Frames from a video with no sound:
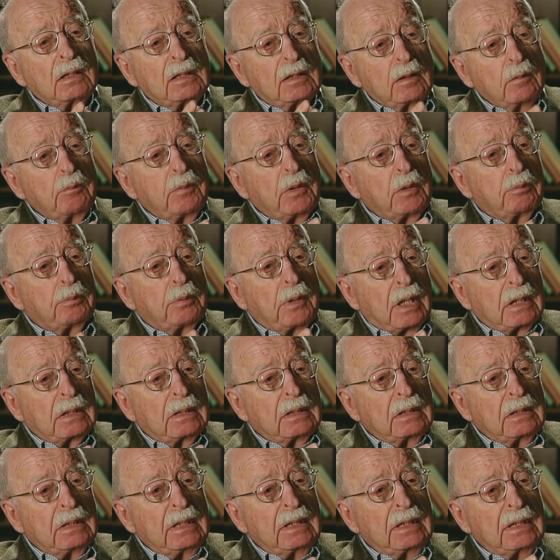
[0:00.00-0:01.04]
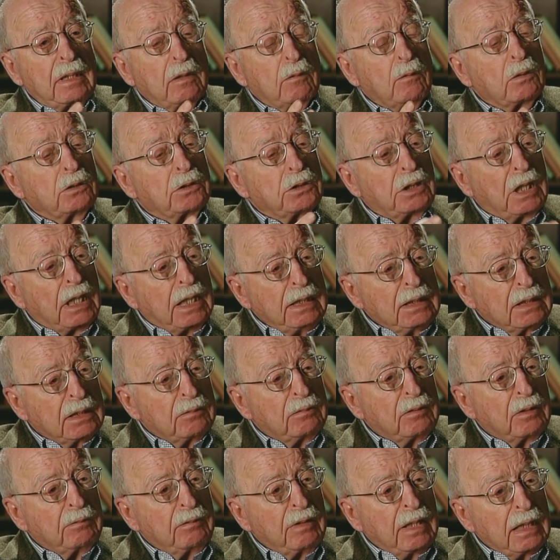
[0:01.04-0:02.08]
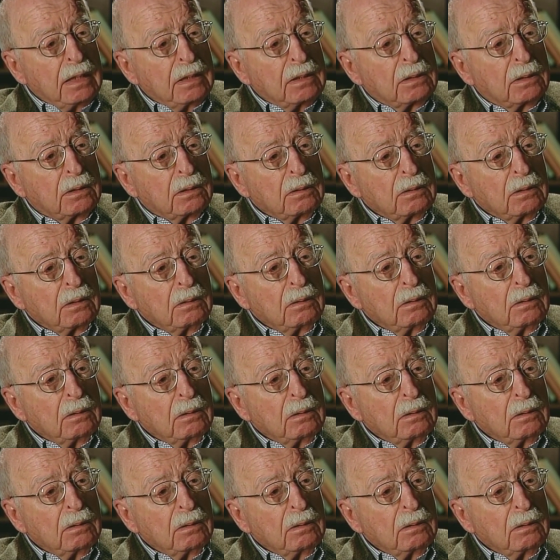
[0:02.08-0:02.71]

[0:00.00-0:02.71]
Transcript: simple processes, they're all chains of events.